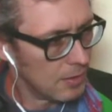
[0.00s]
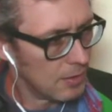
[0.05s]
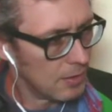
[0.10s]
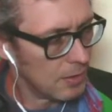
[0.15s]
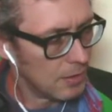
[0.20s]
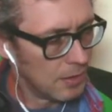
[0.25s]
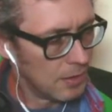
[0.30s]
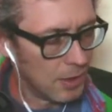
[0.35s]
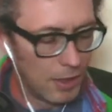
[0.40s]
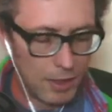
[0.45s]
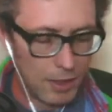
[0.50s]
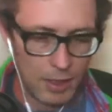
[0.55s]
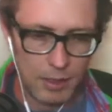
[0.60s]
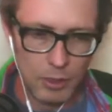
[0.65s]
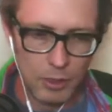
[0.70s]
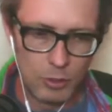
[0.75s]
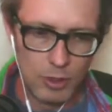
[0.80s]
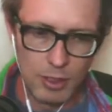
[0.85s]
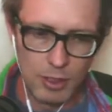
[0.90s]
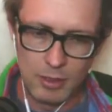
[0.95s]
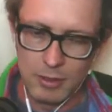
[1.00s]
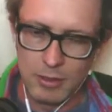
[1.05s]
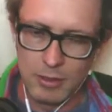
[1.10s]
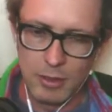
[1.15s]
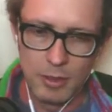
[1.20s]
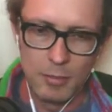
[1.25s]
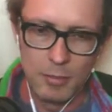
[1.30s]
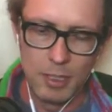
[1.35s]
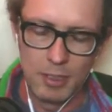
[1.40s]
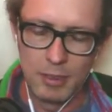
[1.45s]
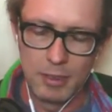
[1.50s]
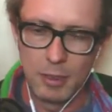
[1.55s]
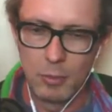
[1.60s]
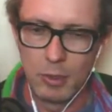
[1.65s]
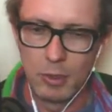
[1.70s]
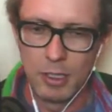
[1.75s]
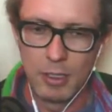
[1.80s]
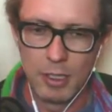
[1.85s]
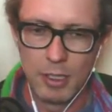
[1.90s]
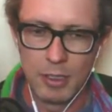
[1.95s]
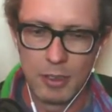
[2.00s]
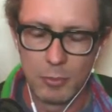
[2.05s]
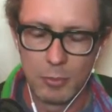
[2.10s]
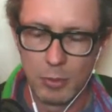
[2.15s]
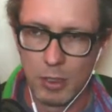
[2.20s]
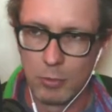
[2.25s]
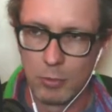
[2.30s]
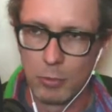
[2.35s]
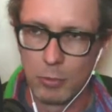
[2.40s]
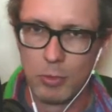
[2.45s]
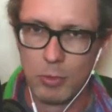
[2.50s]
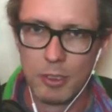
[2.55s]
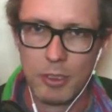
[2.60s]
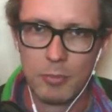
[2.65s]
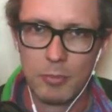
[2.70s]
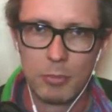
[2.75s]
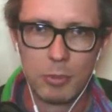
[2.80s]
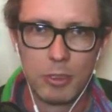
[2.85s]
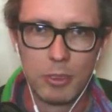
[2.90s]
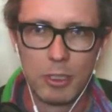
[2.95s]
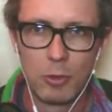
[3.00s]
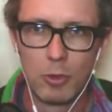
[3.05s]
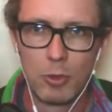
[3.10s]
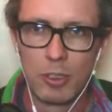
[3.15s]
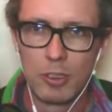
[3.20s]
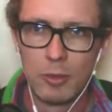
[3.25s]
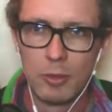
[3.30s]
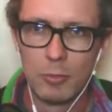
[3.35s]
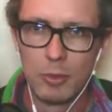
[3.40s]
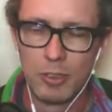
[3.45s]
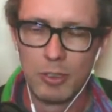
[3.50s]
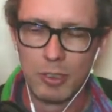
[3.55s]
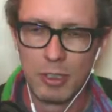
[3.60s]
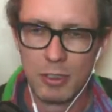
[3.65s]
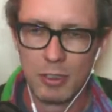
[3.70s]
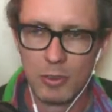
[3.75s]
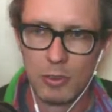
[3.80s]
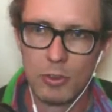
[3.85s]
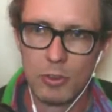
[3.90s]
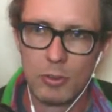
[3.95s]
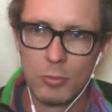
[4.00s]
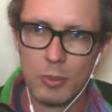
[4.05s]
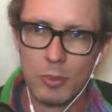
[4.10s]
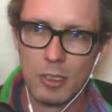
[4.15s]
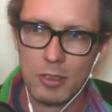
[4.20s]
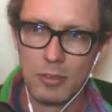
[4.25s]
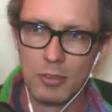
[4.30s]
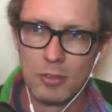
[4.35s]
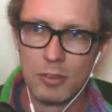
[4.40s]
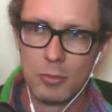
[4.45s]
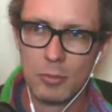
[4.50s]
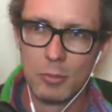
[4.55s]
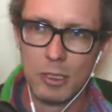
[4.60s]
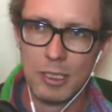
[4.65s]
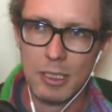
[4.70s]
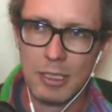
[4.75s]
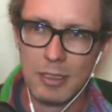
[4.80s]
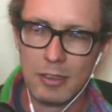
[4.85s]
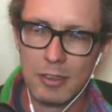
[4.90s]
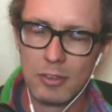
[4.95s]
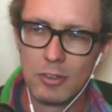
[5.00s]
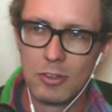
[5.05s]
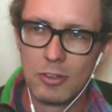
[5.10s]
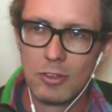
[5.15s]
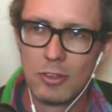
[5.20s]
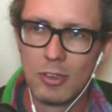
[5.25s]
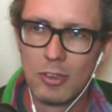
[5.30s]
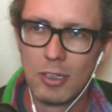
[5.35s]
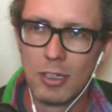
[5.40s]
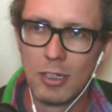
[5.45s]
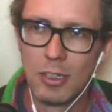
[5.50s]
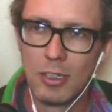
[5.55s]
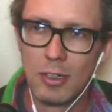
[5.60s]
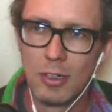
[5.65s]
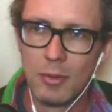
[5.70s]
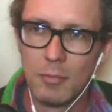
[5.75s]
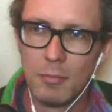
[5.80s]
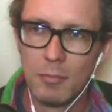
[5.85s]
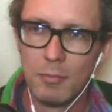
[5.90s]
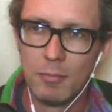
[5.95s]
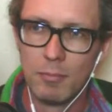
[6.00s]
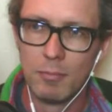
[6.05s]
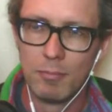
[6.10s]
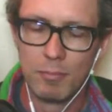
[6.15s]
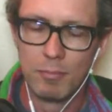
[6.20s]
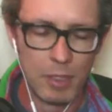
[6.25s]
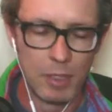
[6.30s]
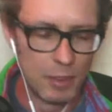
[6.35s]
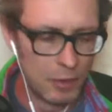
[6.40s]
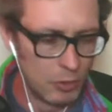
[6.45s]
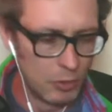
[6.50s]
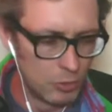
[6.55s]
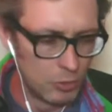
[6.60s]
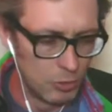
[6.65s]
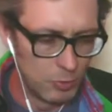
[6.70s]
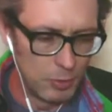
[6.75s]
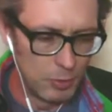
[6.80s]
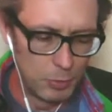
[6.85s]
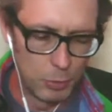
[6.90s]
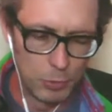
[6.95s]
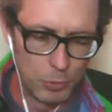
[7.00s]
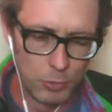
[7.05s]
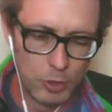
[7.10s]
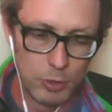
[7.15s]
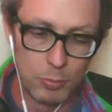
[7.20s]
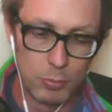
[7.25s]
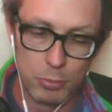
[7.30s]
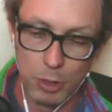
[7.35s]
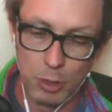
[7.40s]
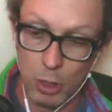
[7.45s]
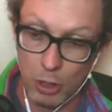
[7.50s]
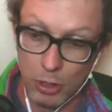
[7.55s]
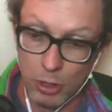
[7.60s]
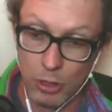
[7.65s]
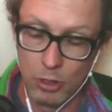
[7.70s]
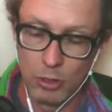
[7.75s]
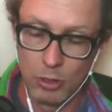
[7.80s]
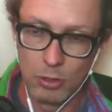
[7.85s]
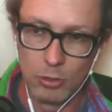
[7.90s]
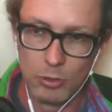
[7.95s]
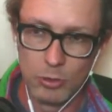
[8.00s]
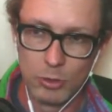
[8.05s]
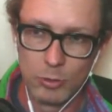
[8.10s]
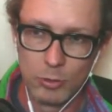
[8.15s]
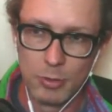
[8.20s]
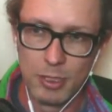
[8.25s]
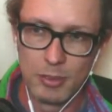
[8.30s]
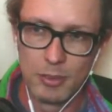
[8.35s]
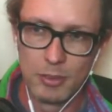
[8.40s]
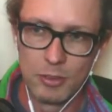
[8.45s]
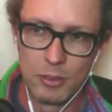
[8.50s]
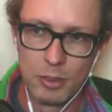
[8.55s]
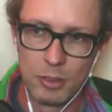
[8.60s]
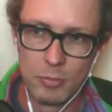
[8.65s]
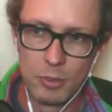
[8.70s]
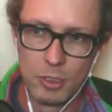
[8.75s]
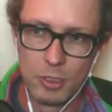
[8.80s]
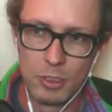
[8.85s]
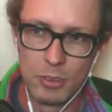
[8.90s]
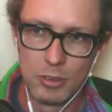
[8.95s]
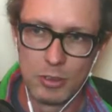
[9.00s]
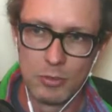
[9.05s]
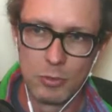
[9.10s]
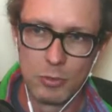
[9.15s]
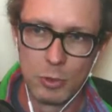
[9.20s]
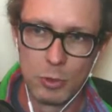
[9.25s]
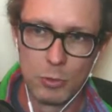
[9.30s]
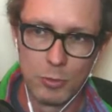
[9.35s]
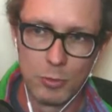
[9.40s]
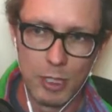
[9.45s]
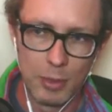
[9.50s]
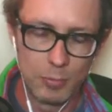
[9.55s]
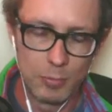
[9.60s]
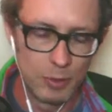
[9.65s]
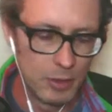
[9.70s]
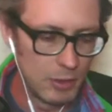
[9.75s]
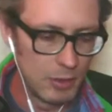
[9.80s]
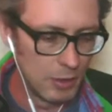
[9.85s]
I know that. I mean, I think I could probably pretty quickly put together some links. I know some people have written blog articles about the subject of road mapping.